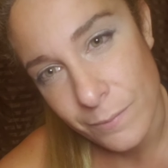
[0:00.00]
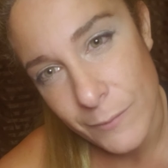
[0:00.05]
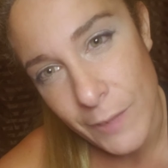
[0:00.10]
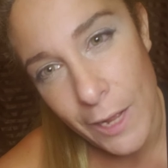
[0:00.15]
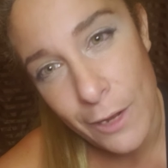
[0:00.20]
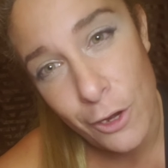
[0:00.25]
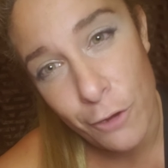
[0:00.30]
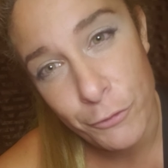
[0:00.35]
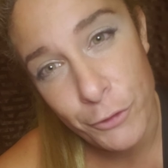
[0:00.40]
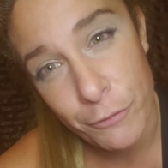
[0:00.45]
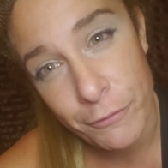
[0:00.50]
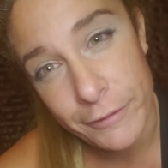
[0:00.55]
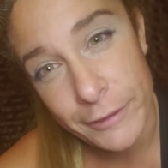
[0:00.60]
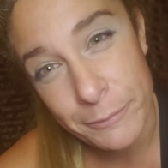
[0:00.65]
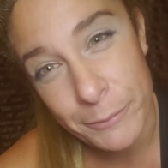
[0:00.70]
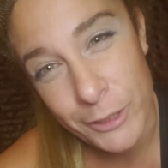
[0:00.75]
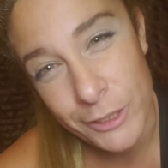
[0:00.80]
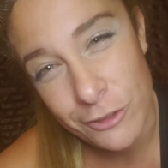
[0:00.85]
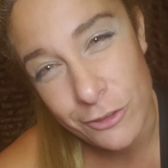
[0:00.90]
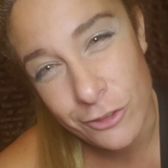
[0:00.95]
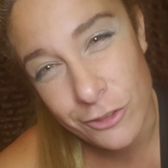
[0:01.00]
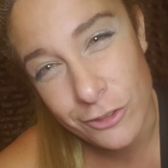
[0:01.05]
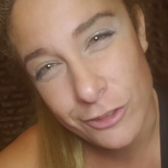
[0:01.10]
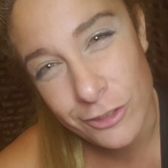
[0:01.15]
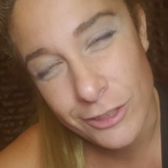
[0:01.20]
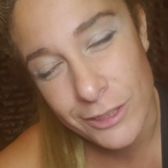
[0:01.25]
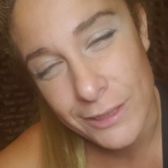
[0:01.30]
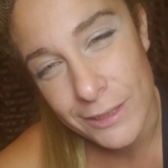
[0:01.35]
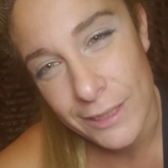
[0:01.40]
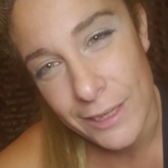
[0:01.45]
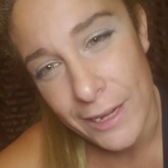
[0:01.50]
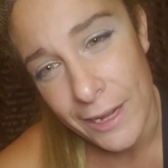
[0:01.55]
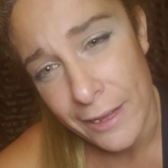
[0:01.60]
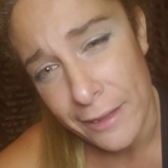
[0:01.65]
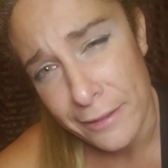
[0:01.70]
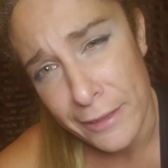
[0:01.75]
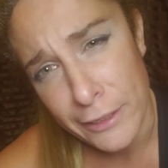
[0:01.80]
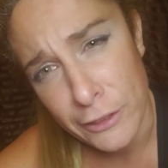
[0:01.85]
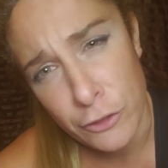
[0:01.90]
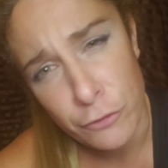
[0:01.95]
I love you all very much.
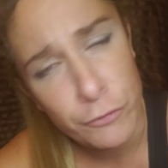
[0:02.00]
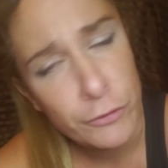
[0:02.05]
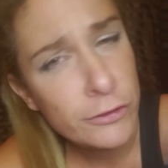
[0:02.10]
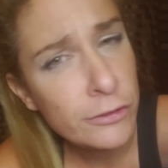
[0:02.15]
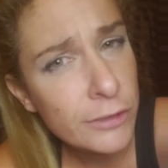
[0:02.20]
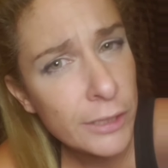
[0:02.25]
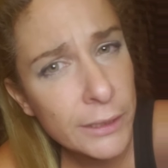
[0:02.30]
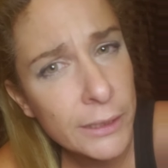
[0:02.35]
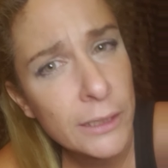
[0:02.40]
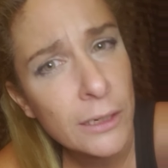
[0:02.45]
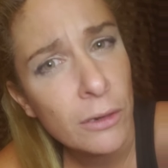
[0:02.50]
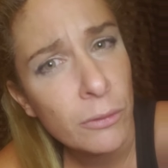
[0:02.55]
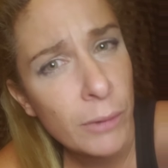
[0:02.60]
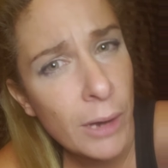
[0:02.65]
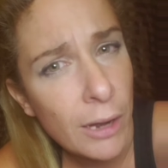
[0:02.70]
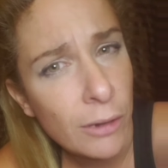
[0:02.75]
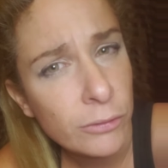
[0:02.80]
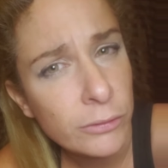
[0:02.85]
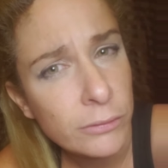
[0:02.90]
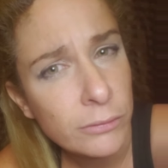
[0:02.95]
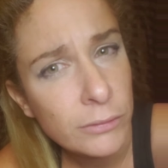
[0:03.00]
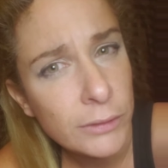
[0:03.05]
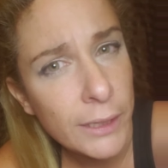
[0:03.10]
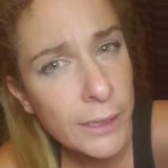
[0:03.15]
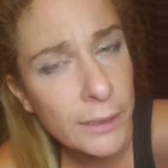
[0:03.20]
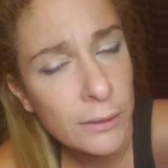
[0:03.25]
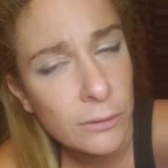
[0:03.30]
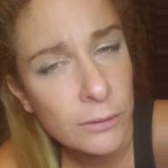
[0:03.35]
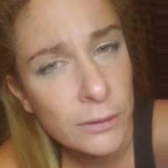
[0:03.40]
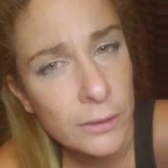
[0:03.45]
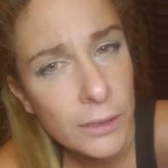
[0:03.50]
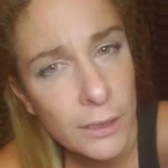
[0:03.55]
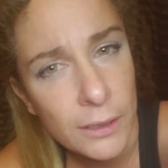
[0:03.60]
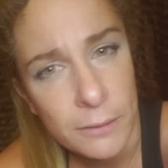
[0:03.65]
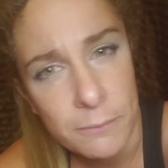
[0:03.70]
Thank you for sticking around and